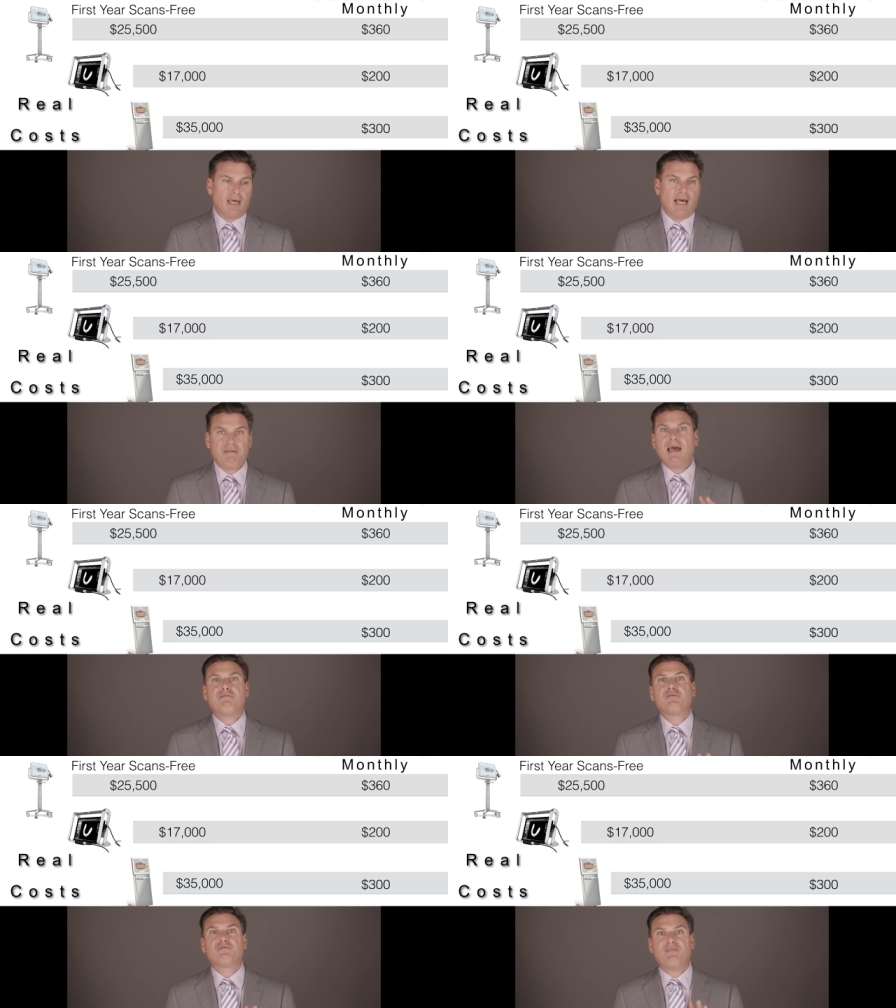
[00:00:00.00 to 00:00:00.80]
I've
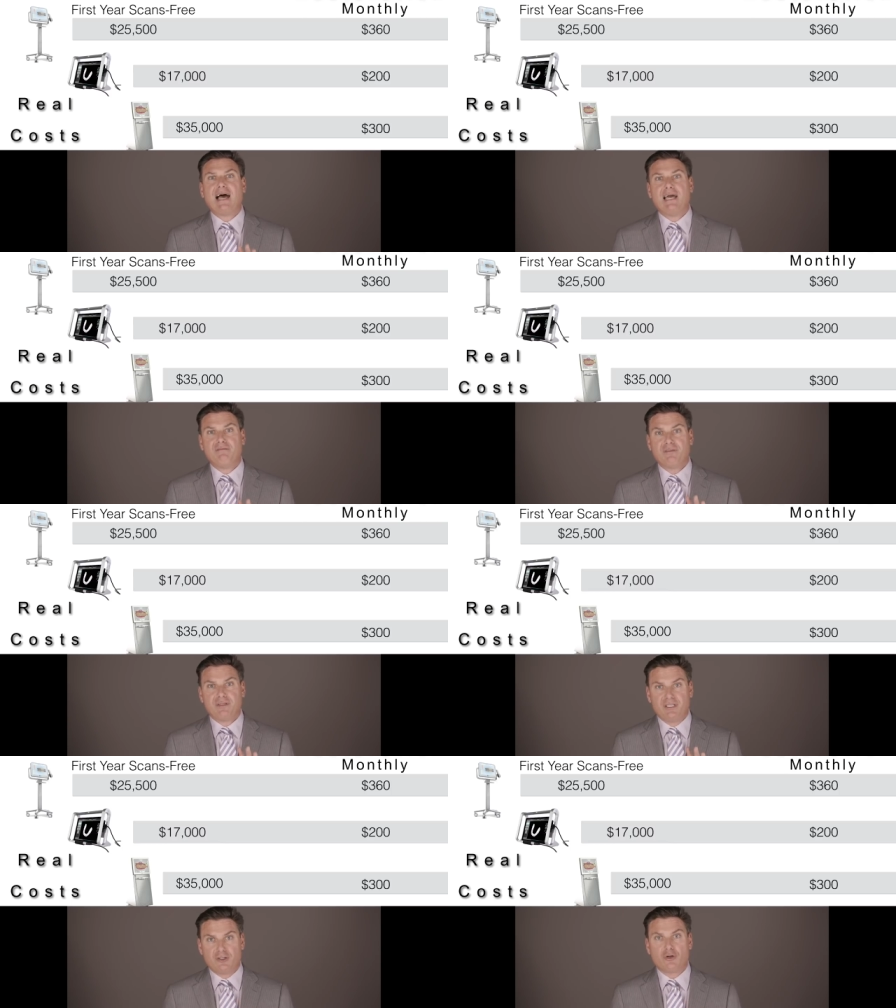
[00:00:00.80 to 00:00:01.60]
had five
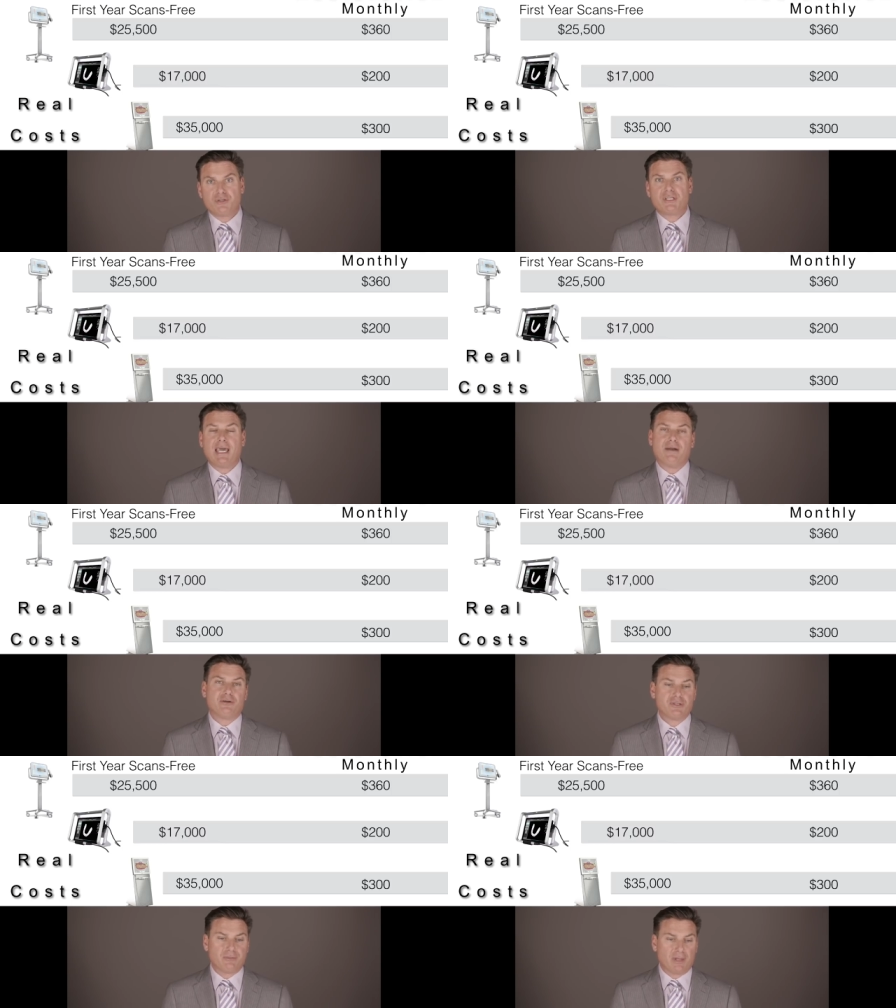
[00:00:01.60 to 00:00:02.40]
digital
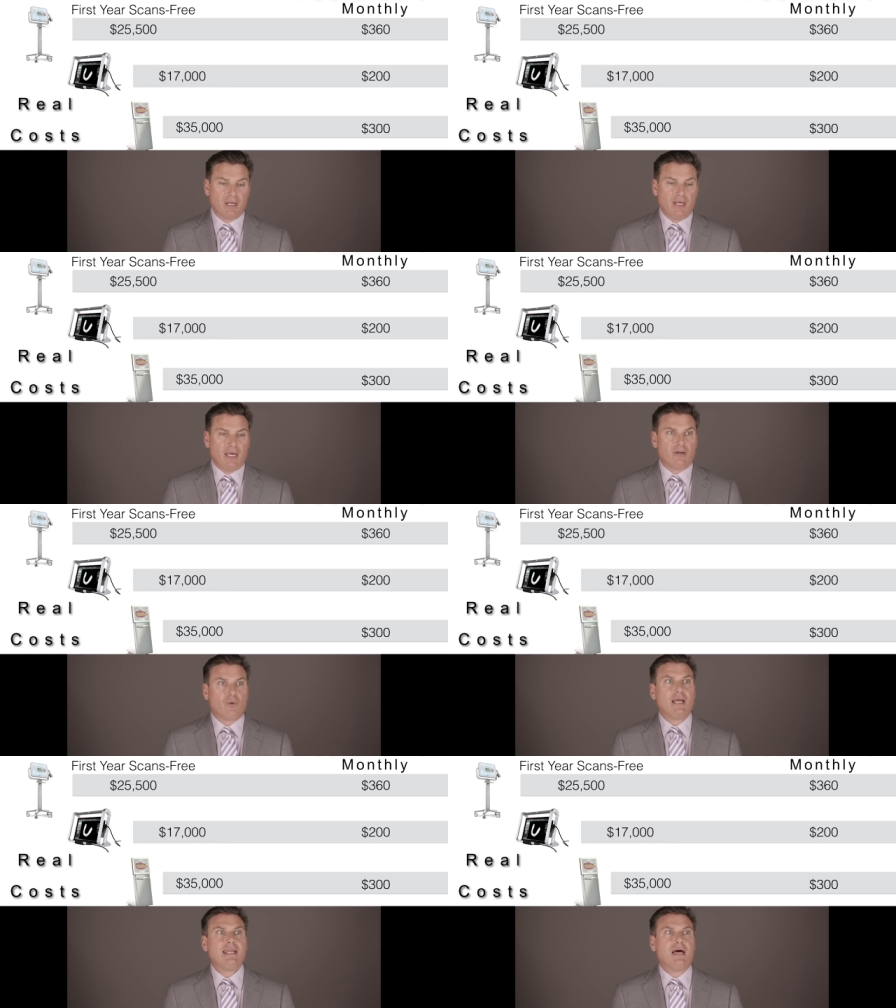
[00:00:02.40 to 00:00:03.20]
scanners, and
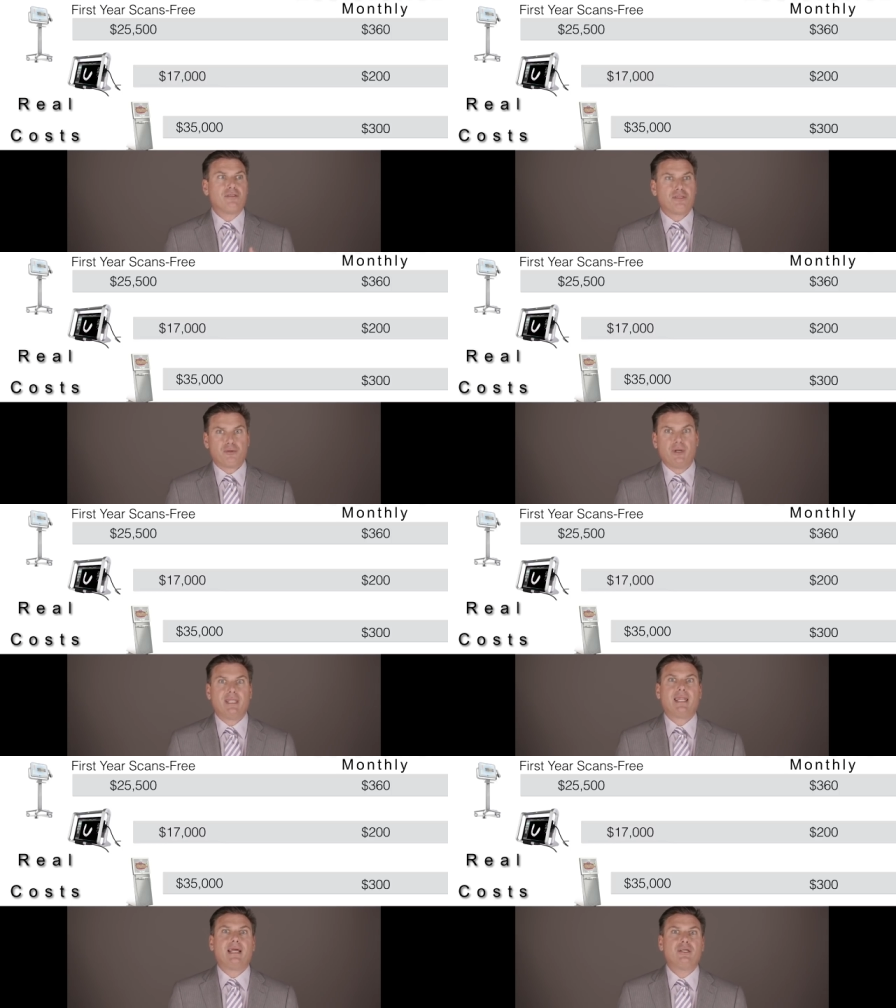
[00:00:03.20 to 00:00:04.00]
right now the three
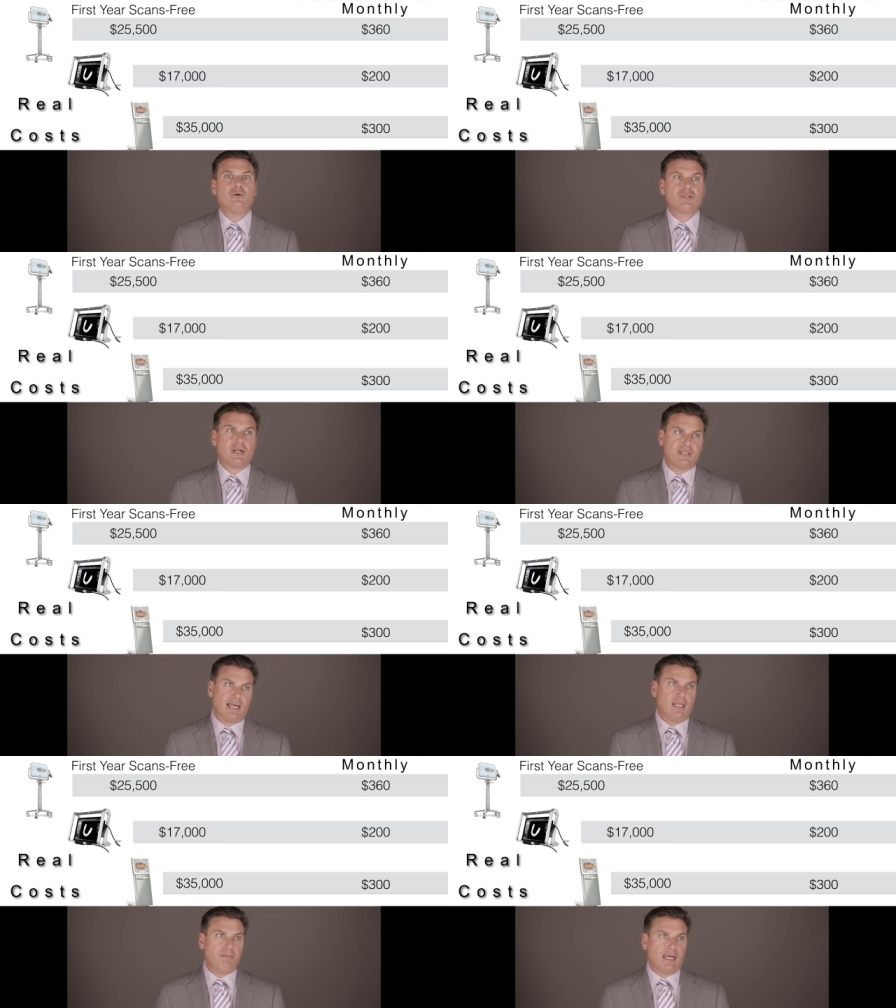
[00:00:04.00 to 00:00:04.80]
that I use on a
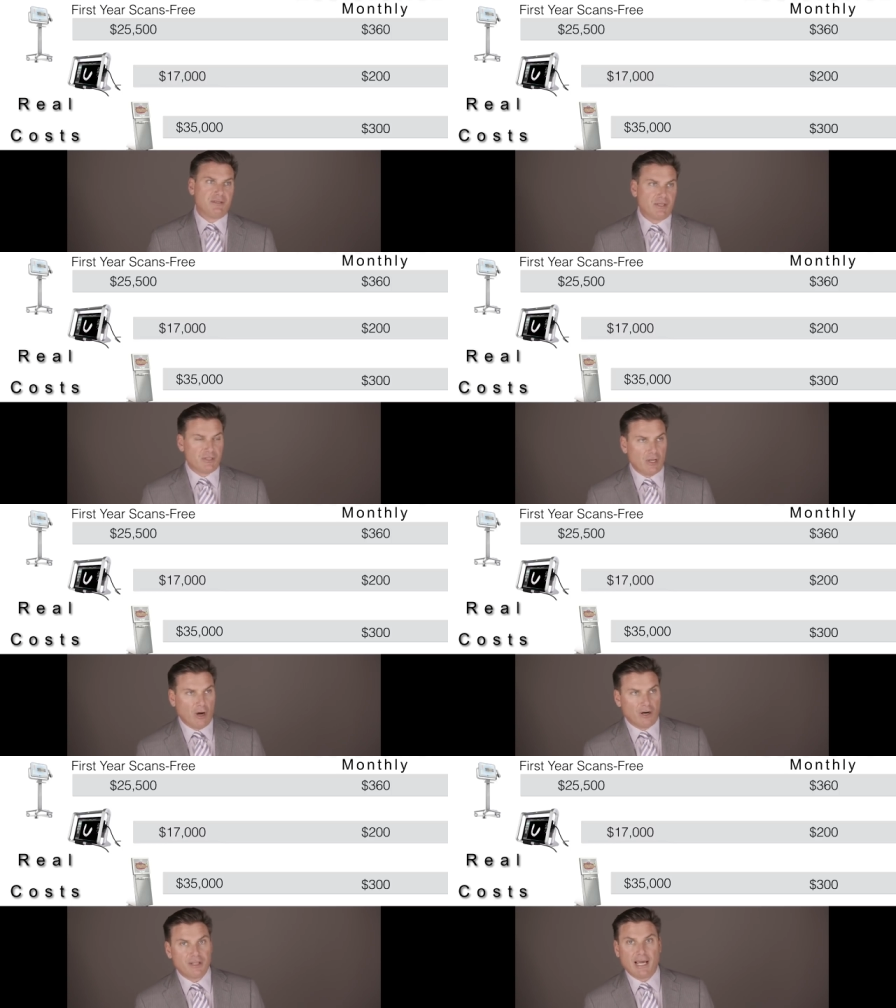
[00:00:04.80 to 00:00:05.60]
daily basis
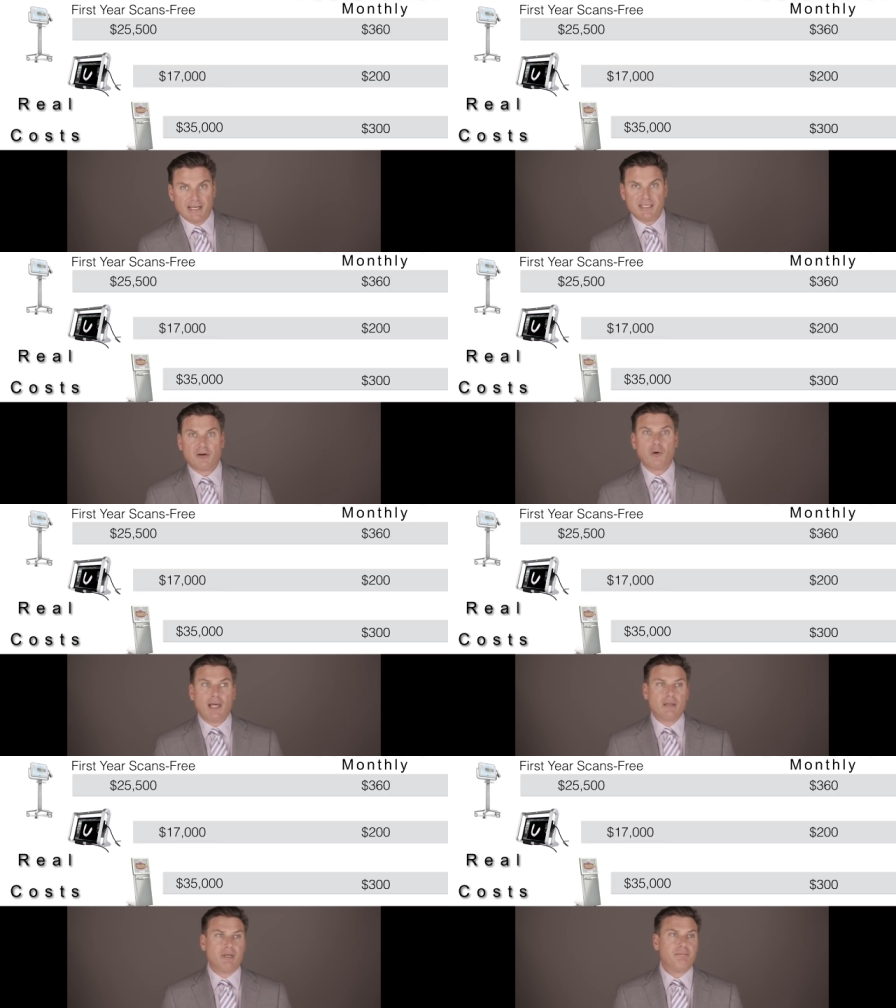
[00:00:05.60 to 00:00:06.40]
are the iTero
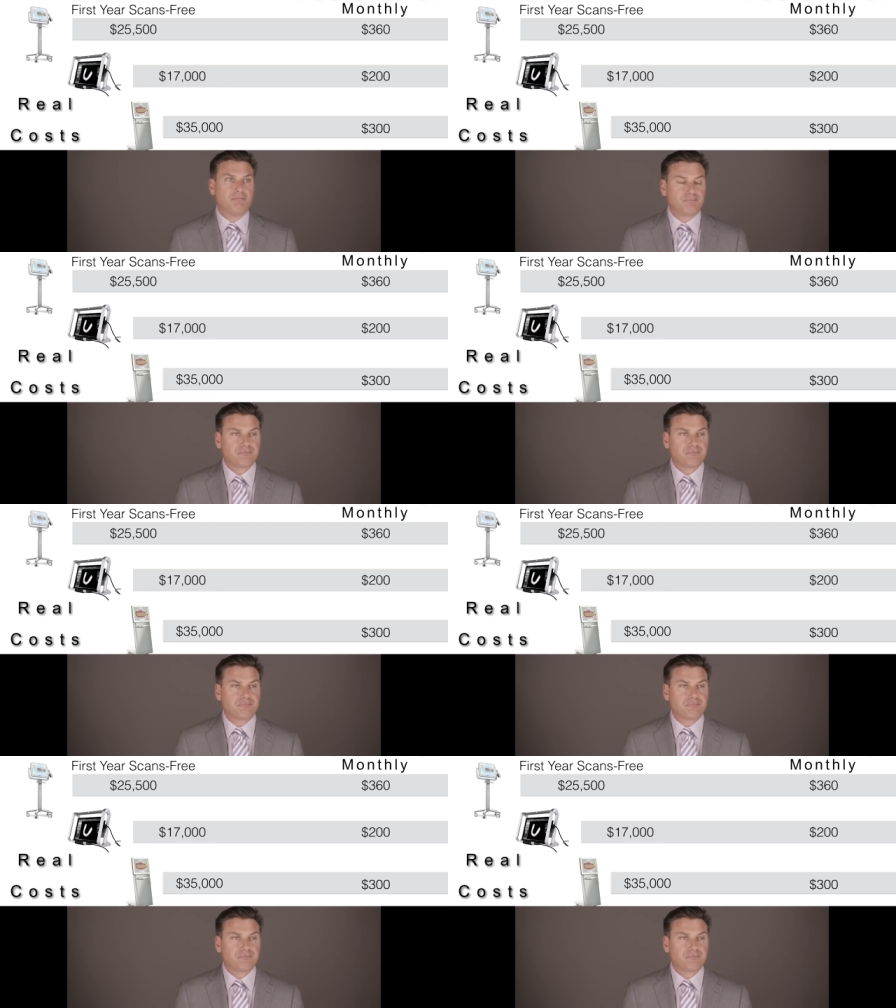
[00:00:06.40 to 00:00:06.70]
Element,